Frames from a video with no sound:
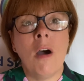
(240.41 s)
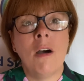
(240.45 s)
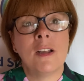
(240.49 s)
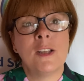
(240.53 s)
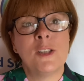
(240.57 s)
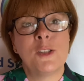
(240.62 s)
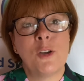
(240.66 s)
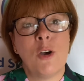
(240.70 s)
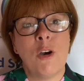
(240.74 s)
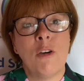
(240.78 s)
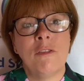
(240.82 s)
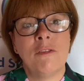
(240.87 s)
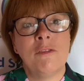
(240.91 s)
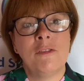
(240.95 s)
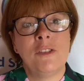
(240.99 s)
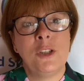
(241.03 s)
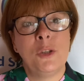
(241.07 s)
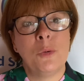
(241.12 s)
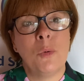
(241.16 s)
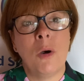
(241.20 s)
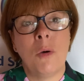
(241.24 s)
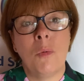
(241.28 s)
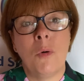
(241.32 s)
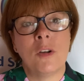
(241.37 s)
Soft.
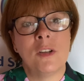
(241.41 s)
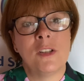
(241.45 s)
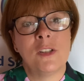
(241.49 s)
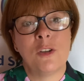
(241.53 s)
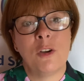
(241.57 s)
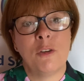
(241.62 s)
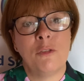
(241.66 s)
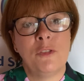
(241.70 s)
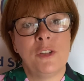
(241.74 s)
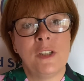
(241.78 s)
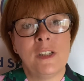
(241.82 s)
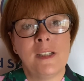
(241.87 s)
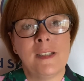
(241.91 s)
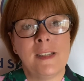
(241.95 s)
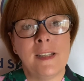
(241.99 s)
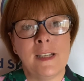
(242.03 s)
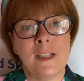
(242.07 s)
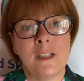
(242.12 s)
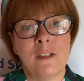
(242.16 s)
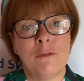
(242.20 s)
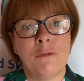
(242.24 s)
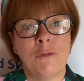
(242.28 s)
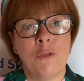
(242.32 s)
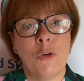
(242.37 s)
You are what Soft
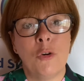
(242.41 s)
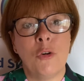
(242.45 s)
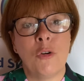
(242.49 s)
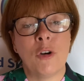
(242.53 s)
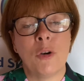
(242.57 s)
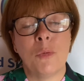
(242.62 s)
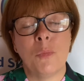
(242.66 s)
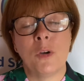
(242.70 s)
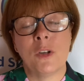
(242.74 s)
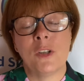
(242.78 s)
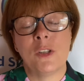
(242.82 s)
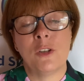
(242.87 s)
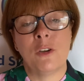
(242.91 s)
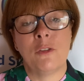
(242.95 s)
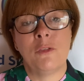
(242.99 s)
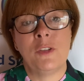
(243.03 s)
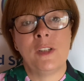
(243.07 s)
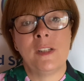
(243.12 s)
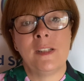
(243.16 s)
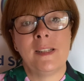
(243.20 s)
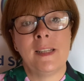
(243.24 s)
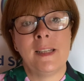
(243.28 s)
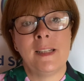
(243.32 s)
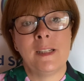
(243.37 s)
is for and what Soft
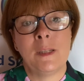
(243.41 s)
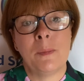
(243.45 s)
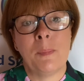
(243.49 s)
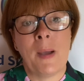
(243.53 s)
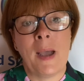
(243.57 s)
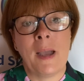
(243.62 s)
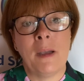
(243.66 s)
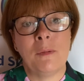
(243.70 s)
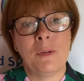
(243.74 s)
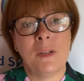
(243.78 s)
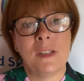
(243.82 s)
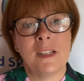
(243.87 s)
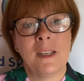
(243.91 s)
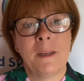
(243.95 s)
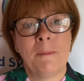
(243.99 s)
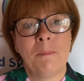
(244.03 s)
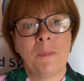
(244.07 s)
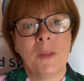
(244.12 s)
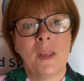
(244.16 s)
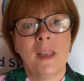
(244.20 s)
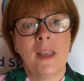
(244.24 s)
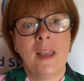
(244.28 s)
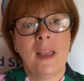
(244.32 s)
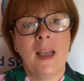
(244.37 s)
is about.
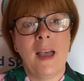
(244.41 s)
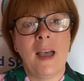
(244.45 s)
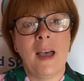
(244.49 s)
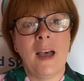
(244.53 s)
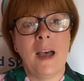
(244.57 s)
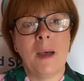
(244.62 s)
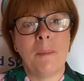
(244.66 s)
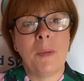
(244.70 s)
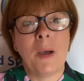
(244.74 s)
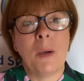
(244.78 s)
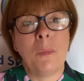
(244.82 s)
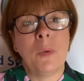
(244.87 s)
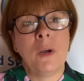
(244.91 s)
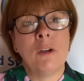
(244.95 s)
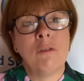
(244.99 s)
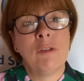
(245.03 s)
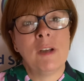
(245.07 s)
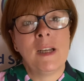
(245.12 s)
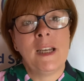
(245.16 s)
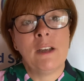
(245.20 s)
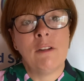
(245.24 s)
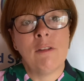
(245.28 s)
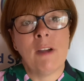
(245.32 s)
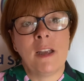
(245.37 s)
And we're
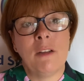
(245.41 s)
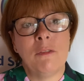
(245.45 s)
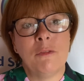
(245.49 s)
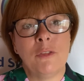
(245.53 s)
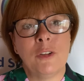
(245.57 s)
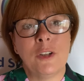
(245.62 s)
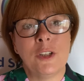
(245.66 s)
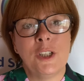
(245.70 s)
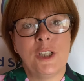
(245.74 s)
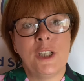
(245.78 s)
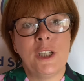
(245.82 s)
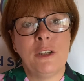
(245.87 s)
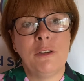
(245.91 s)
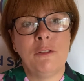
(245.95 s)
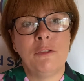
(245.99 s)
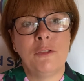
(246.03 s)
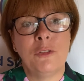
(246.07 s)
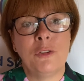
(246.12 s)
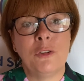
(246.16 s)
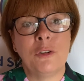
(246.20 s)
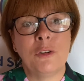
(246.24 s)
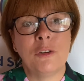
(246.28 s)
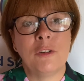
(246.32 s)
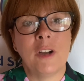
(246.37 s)
really grateful to you
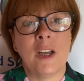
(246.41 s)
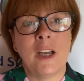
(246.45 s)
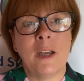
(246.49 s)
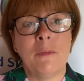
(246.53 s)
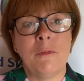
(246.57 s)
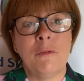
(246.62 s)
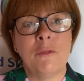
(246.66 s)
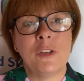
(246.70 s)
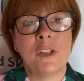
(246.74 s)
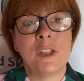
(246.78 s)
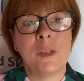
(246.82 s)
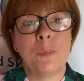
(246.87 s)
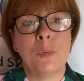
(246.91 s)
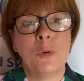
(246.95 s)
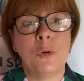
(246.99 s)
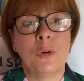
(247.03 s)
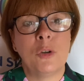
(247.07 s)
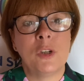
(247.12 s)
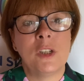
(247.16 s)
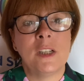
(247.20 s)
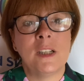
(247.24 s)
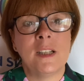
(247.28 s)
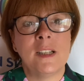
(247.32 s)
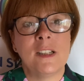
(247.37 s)
for
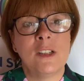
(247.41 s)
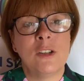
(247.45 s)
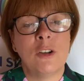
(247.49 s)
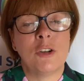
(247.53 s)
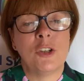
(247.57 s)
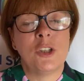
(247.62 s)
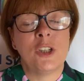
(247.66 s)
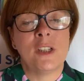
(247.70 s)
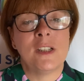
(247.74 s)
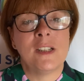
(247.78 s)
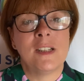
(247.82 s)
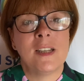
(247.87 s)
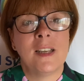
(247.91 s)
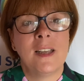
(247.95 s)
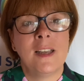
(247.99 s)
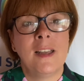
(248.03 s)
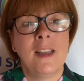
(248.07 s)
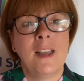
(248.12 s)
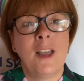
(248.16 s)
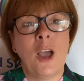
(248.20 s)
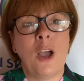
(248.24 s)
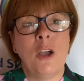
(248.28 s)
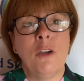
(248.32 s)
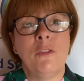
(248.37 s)
supporting us, not just
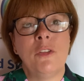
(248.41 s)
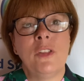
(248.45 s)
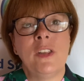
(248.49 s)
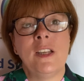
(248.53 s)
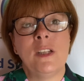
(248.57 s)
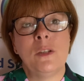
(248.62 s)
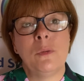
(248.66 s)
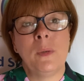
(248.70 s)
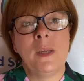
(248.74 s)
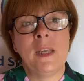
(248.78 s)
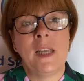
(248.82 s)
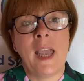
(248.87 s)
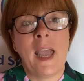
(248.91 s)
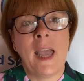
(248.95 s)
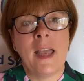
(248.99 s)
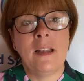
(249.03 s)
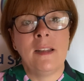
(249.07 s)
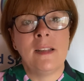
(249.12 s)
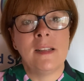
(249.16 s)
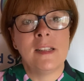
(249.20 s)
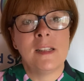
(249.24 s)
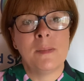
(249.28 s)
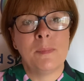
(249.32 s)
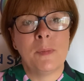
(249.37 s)
over these
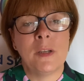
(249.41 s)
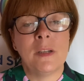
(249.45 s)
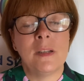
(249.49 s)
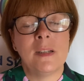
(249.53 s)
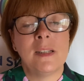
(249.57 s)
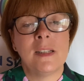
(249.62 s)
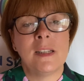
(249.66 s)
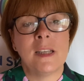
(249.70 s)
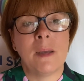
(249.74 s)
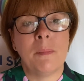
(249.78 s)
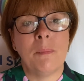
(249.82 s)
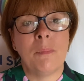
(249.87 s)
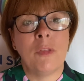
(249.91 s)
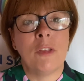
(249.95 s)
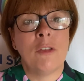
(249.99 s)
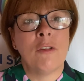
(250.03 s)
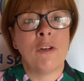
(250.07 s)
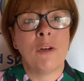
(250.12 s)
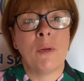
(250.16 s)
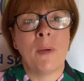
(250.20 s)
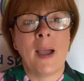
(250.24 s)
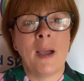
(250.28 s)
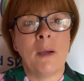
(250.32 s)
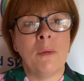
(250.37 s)
weekends, but
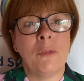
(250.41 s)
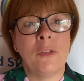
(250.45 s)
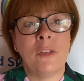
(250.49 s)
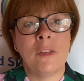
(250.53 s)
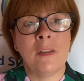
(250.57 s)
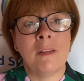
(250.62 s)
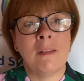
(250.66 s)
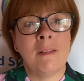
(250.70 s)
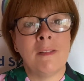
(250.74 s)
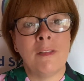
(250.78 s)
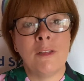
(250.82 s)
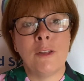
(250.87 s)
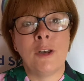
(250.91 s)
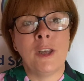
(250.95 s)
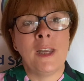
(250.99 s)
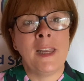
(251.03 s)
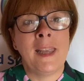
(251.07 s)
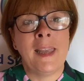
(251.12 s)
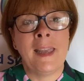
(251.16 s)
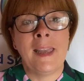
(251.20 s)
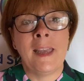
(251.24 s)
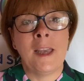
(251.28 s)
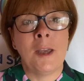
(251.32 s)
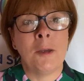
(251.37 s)
throughout the
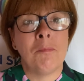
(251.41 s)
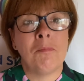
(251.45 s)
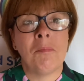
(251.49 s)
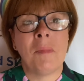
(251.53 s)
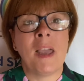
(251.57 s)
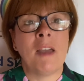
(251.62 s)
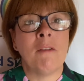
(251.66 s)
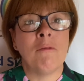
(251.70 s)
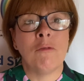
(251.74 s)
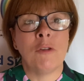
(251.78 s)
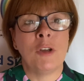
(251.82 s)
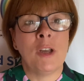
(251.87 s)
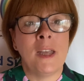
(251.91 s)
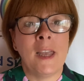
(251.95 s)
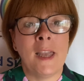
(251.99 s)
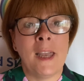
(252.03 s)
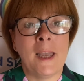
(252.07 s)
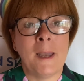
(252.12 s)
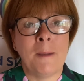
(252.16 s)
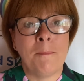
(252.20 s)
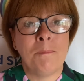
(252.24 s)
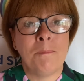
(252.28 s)
year, every year.